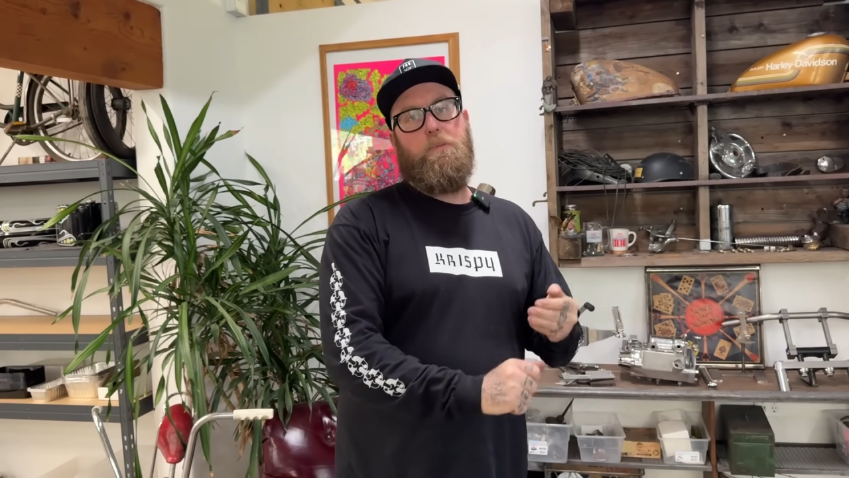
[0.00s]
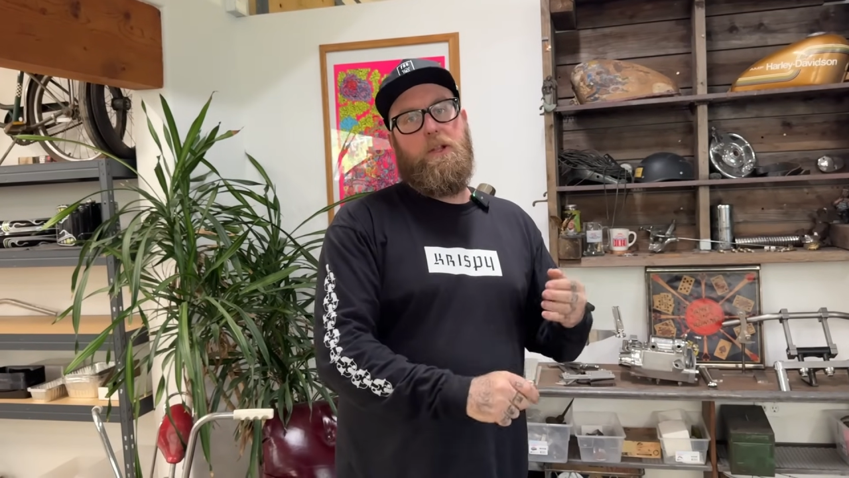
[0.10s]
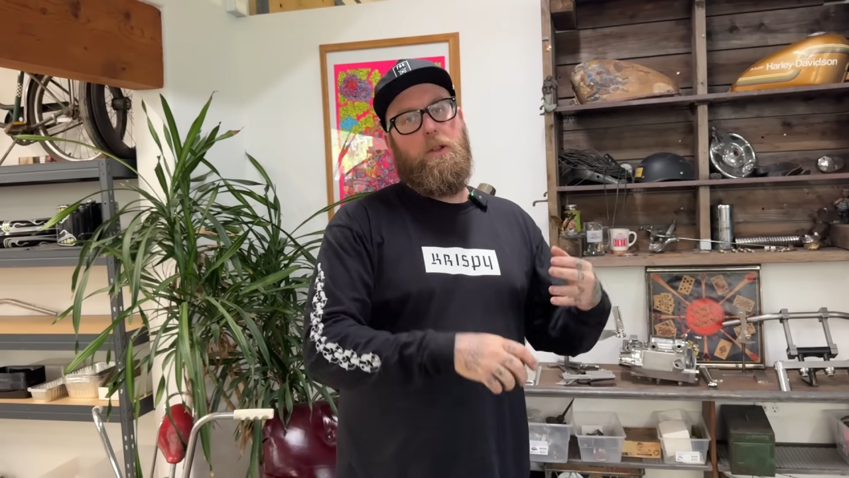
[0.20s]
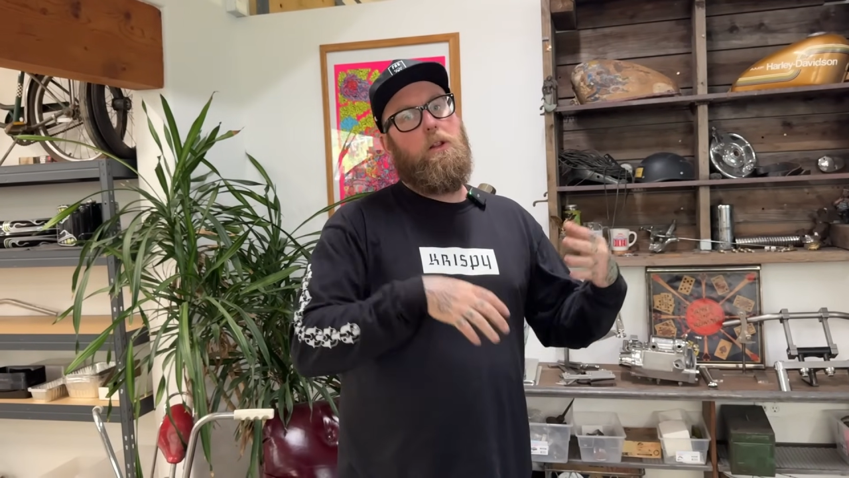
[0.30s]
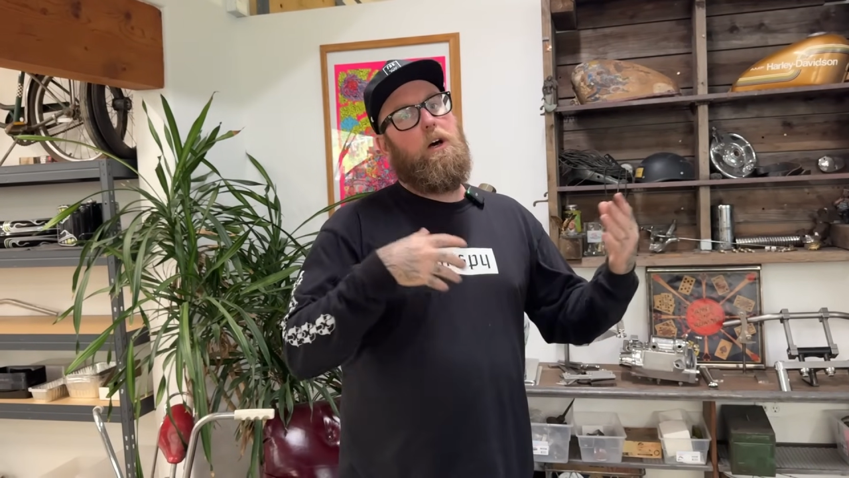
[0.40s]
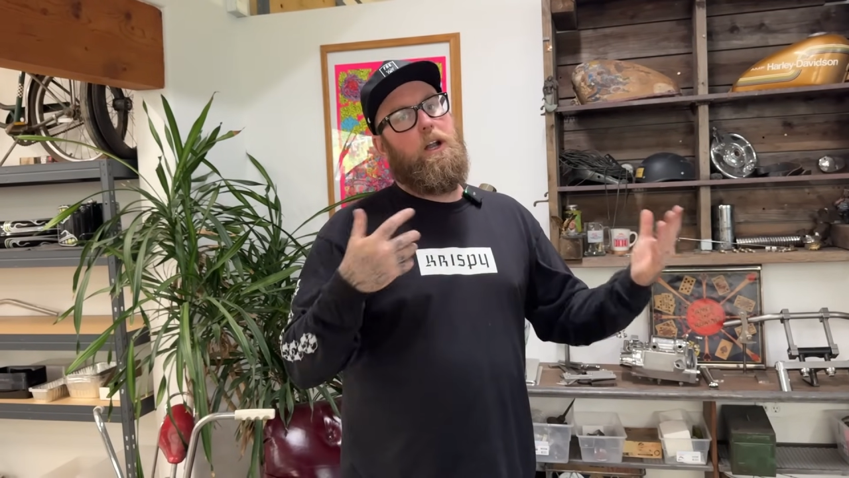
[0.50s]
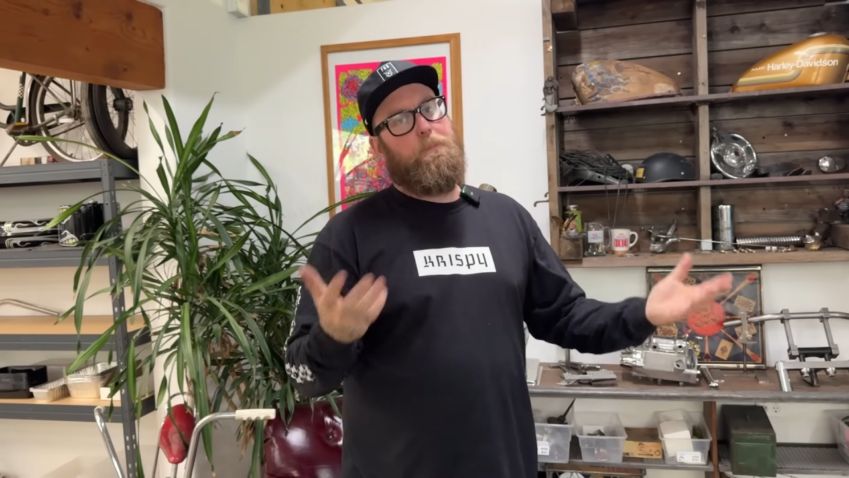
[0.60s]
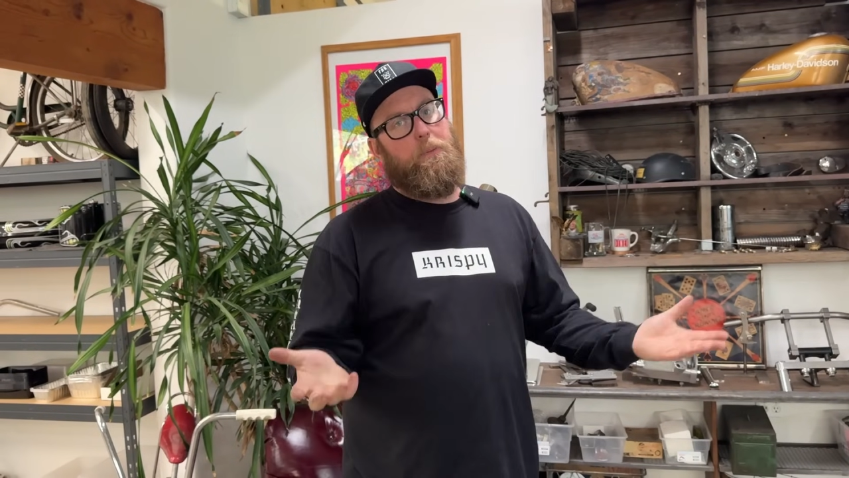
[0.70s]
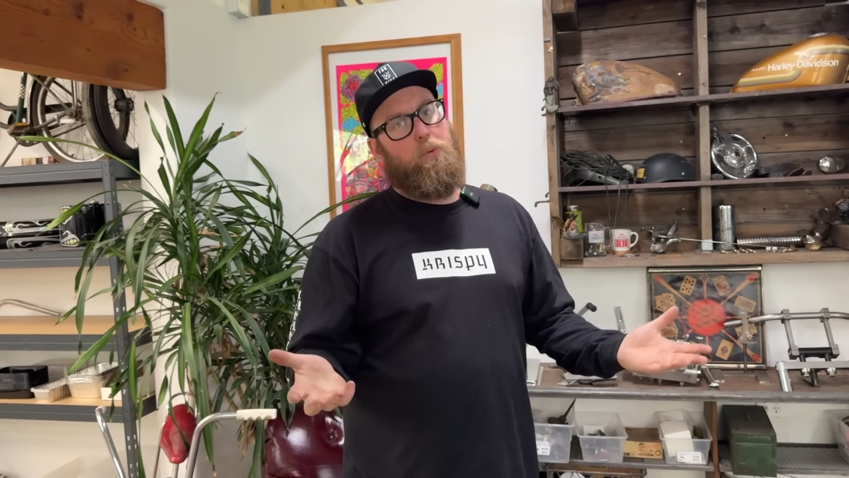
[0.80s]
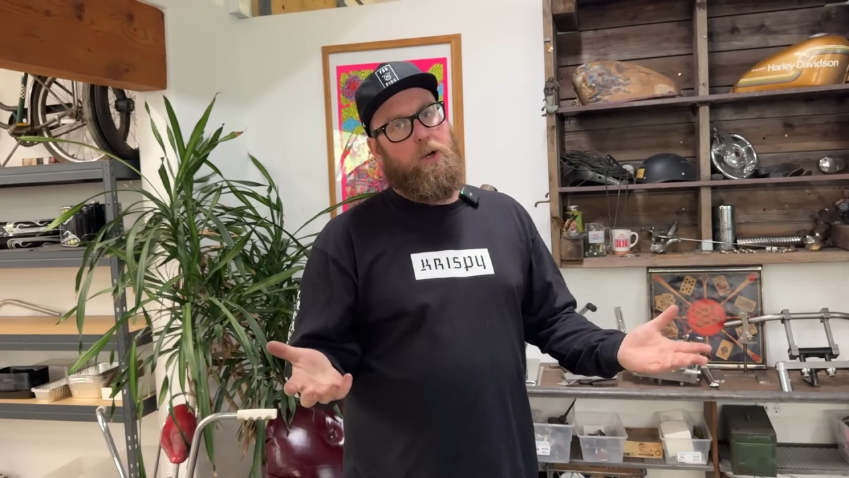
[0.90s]
But a lot of
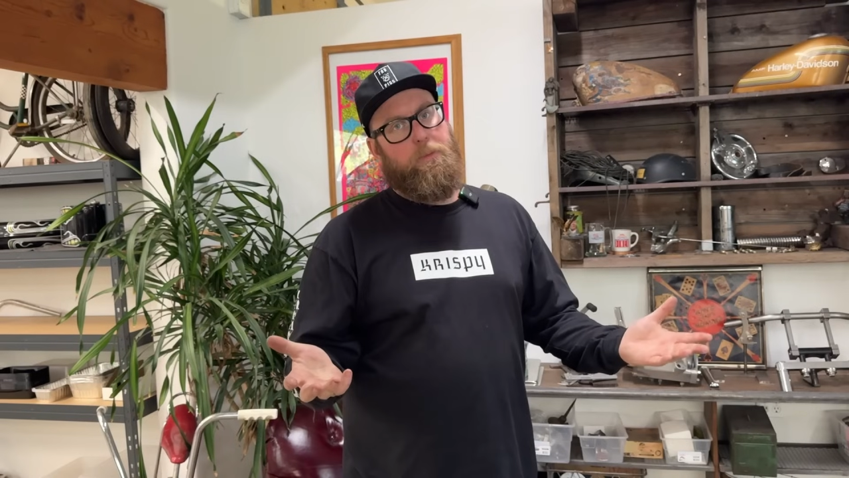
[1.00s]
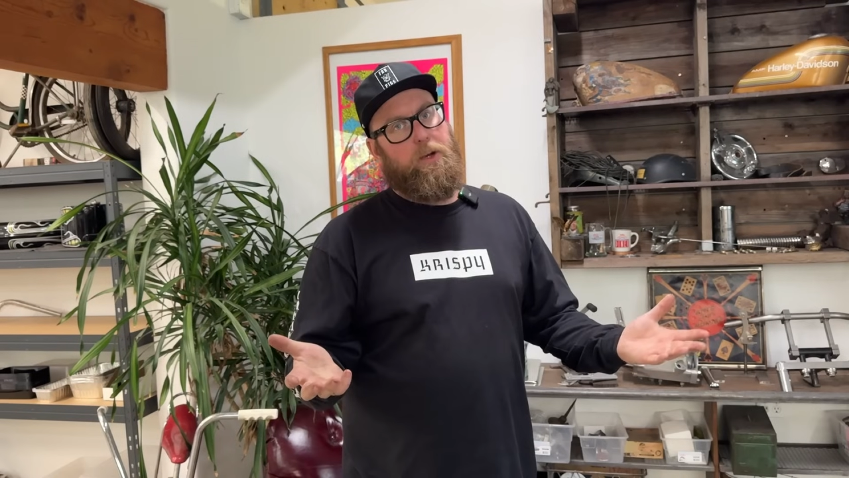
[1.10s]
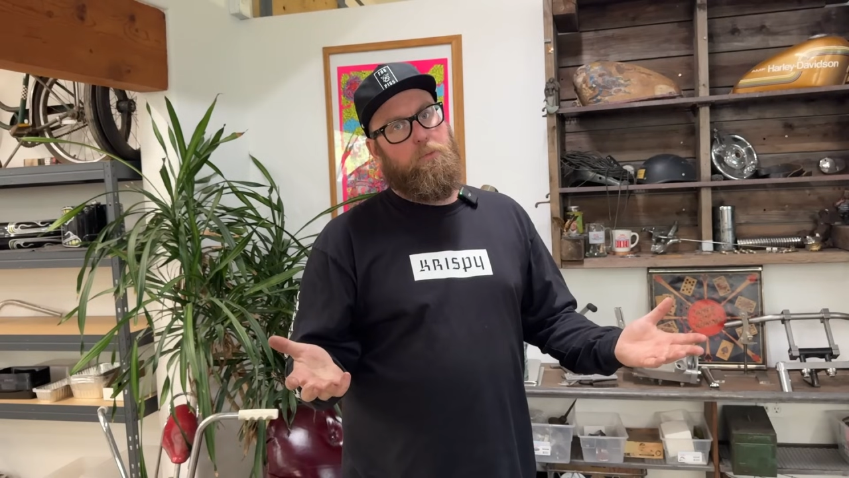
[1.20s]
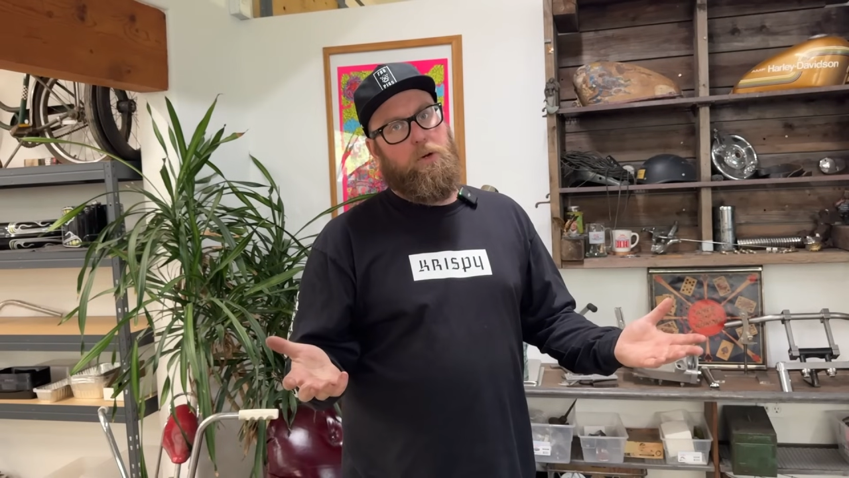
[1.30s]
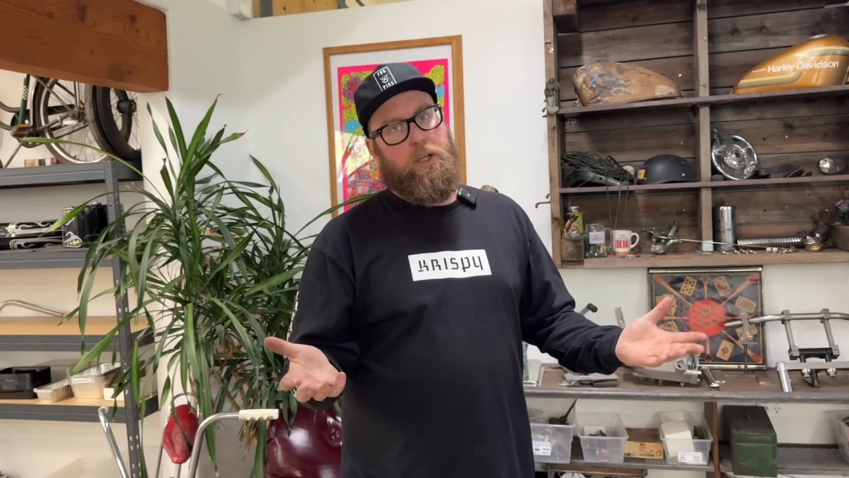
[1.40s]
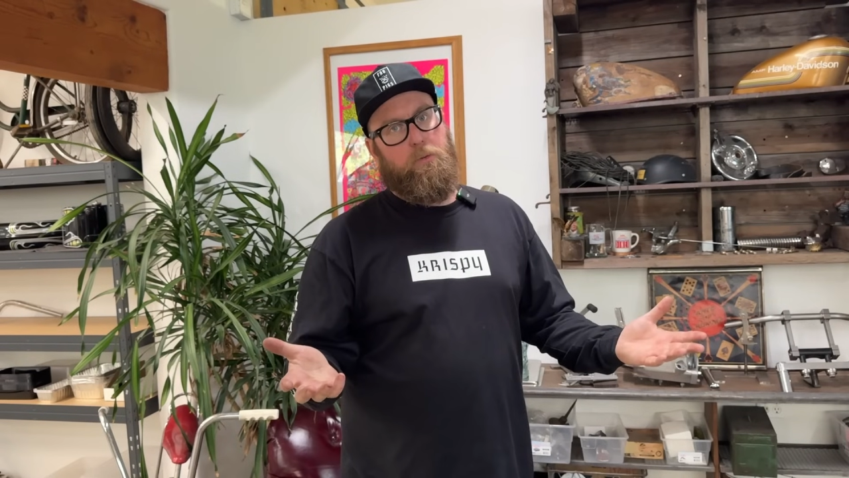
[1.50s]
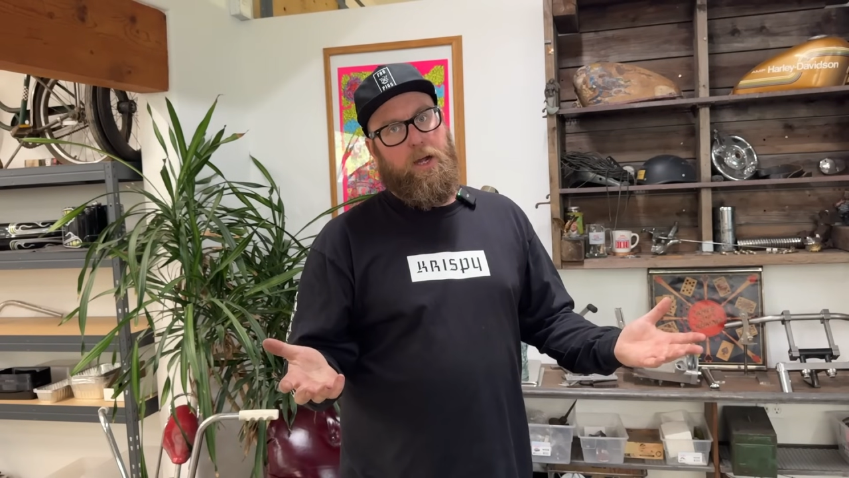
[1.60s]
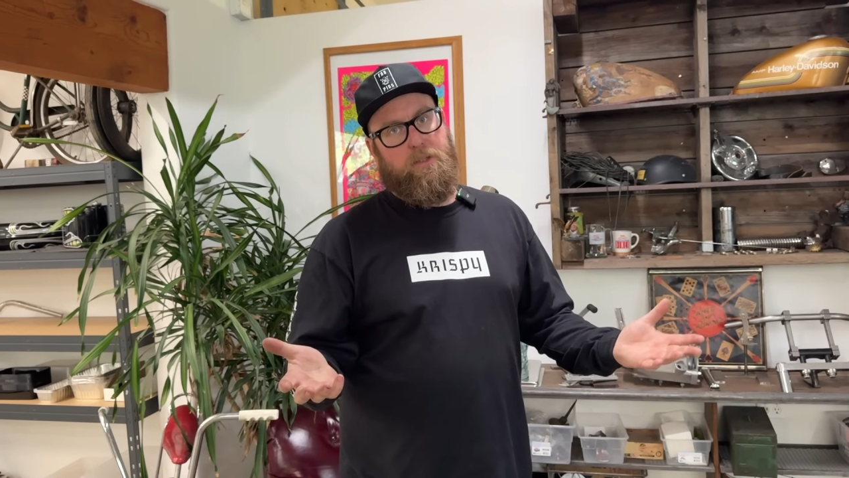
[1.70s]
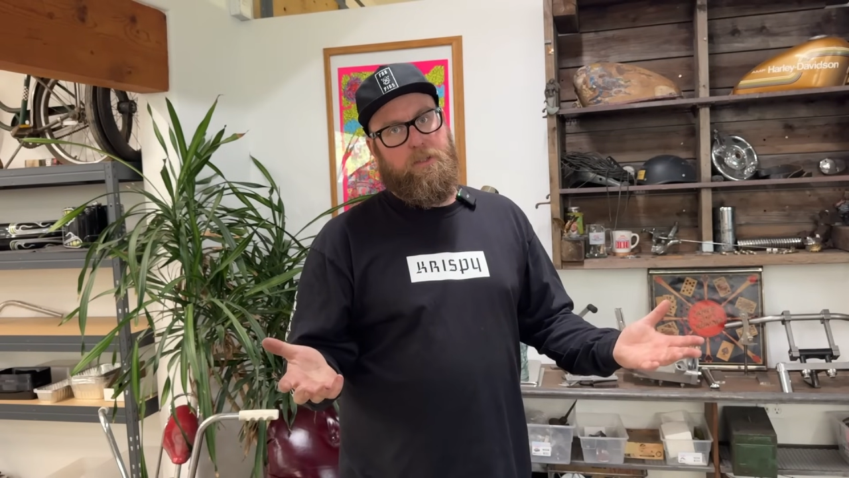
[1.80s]
people already made really rad